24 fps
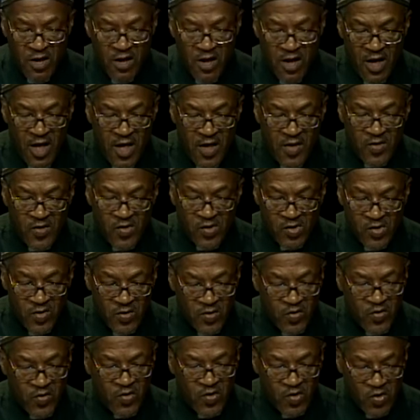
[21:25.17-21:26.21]
in
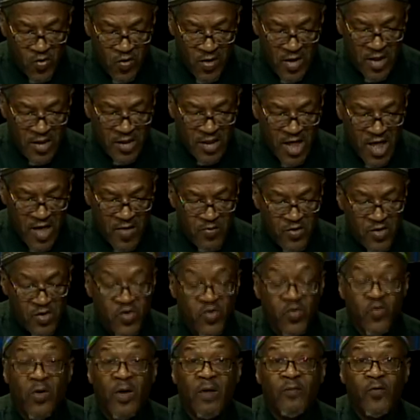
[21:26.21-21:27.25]
Central Square, Cambridge,
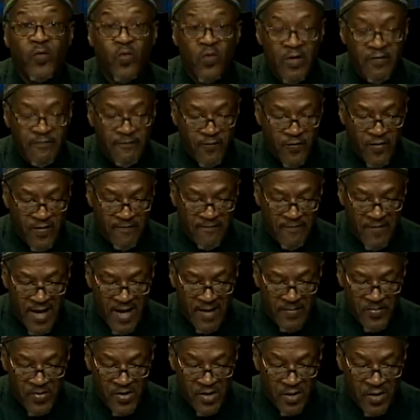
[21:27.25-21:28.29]
12 to
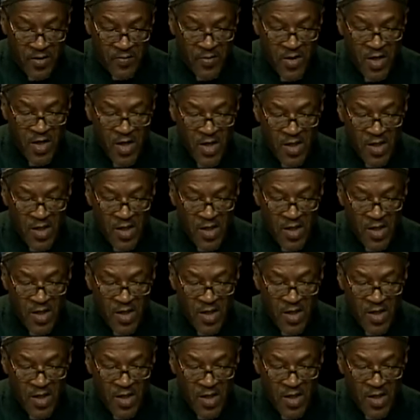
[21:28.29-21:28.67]
1:45 p.m.